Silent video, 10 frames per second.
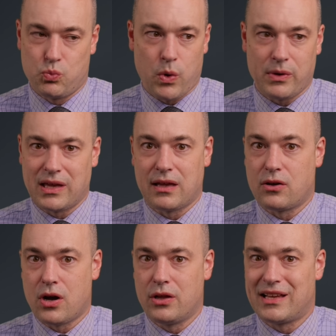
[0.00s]
what we can
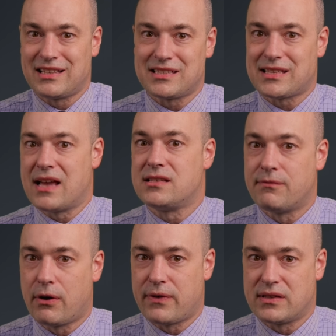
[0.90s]
call a
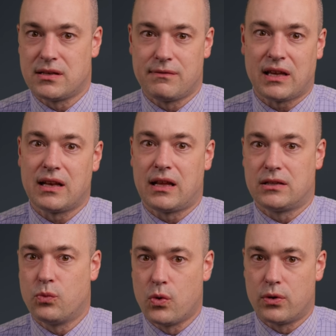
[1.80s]
decisive offensive that can end
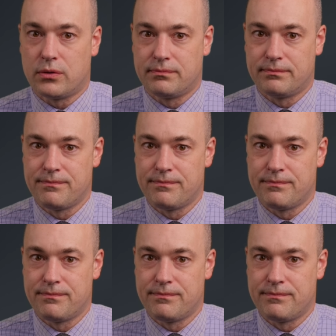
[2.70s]
the war.